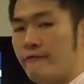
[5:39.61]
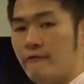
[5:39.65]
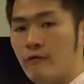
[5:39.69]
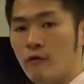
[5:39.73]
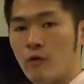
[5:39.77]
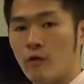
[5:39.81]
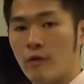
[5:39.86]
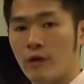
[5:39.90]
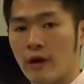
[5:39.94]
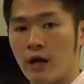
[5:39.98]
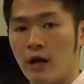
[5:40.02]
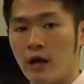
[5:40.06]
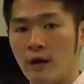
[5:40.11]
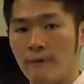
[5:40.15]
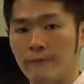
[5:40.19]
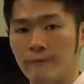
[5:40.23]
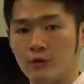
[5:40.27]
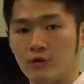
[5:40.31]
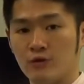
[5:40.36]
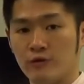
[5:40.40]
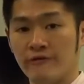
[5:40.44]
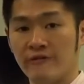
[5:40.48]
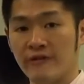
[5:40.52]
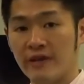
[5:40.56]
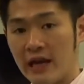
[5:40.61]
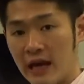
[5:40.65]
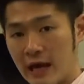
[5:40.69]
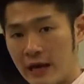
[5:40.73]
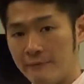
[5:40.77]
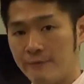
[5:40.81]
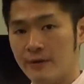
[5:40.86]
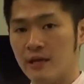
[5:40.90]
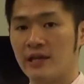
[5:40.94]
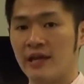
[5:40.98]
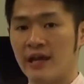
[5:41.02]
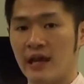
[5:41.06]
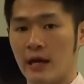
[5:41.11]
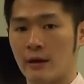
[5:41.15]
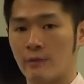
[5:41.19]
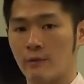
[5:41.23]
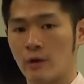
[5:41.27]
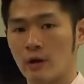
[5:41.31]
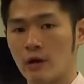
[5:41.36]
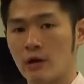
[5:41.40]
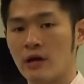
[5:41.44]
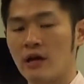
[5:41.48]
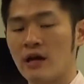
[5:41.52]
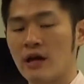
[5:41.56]
for GeoVision
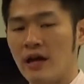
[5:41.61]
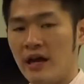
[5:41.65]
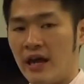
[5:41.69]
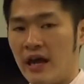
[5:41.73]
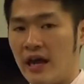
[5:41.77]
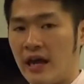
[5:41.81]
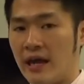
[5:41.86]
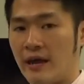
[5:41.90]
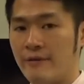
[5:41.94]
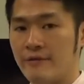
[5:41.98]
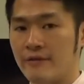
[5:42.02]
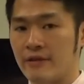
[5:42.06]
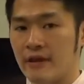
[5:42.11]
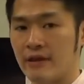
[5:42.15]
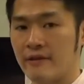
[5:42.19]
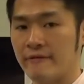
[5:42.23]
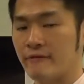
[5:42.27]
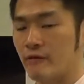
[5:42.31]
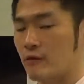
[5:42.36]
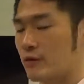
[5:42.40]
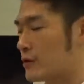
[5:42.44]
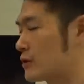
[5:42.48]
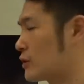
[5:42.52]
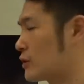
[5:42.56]
camera, and for the